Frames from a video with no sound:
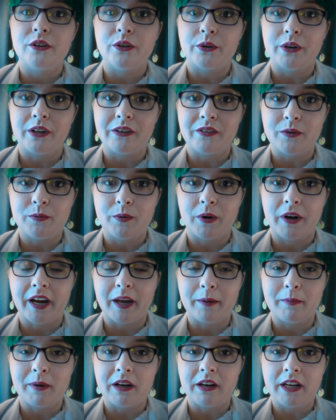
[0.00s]
don't even
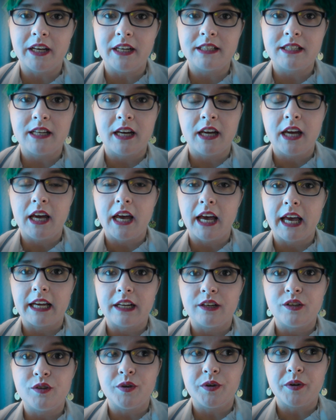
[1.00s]
worry about it.
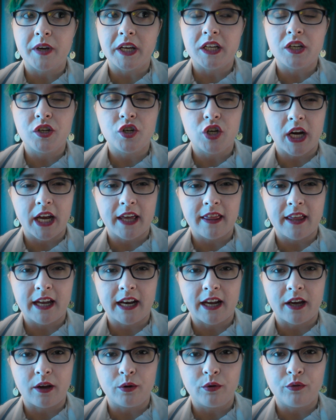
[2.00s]
And you can try
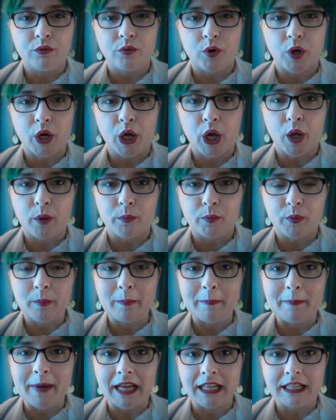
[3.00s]
that out for a couple
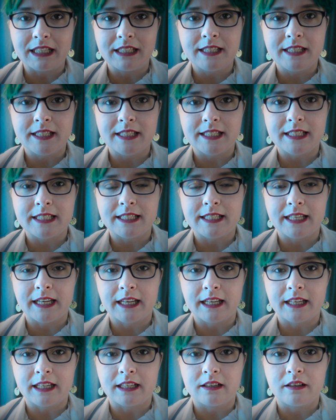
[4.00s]
months
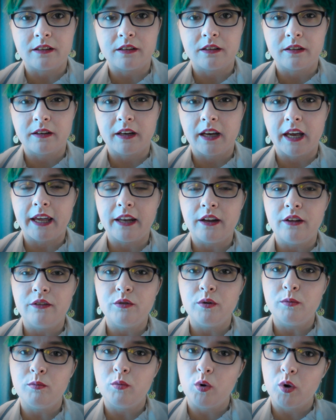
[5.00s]
and kind
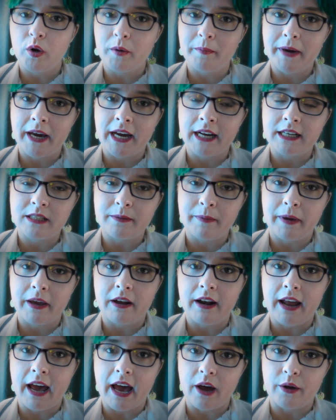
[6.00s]
of report back to
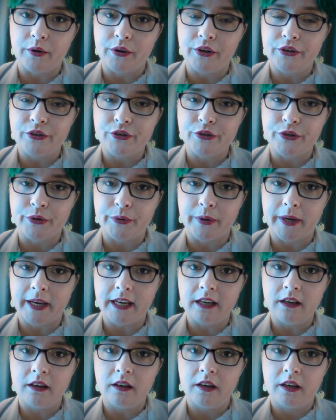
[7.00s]
me on how you're
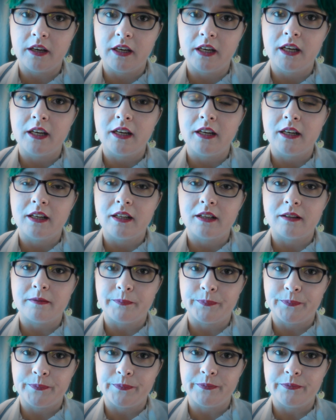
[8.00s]
doing.
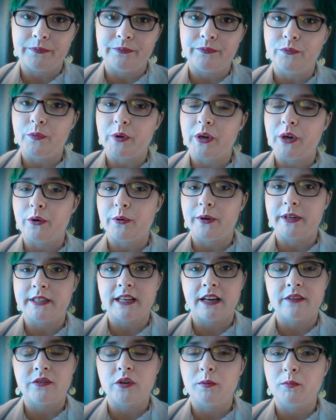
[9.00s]
Mm -hmm. We
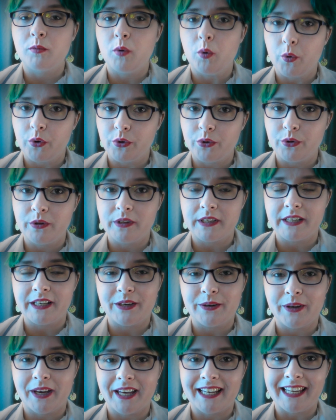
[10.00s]
always have our portal that
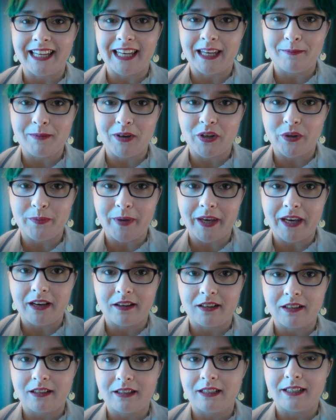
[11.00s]
you can email me
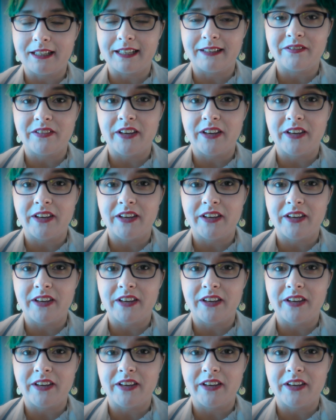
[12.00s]
on in